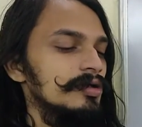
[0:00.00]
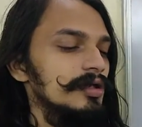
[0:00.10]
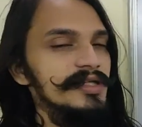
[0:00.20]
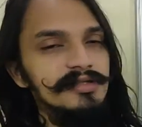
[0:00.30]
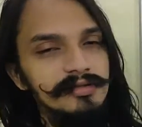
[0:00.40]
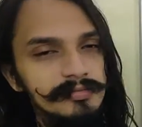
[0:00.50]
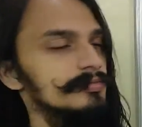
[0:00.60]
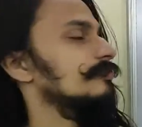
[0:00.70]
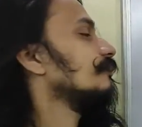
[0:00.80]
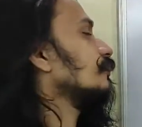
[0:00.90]
laser,
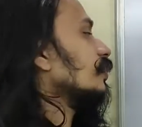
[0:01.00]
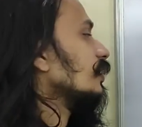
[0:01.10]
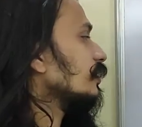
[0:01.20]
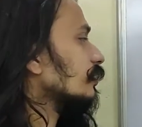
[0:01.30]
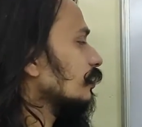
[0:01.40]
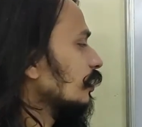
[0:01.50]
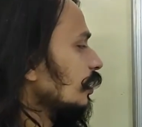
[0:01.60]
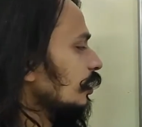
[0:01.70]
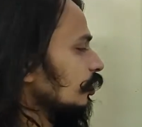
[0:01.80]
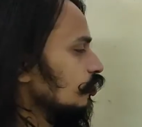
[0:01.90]
right?
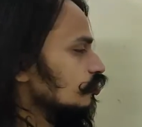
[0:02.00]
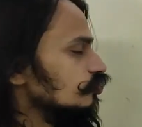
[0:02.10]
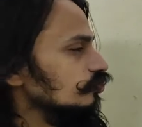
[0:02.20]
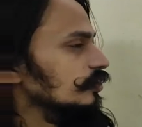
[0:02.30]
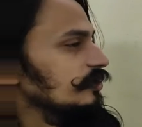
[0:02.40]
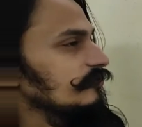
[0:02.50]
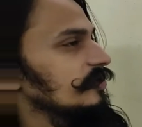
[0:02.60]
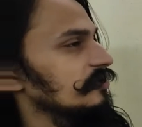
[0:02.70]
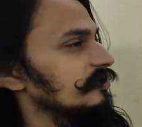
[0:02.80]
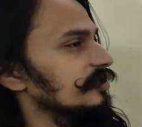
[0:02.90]
So if you
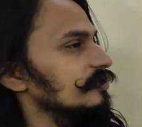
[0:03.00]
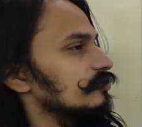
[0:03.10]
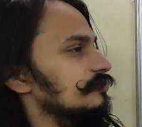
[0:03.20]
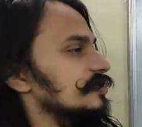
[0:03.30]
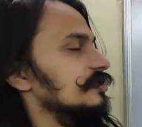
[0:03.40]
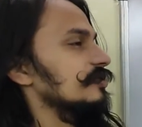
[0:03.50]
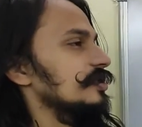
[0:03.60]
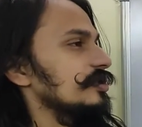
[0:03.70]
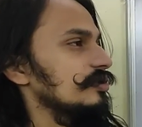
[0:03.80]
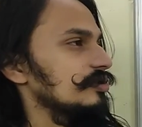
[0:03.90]
ever try to observe
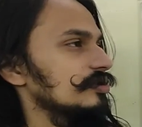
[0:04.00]
light,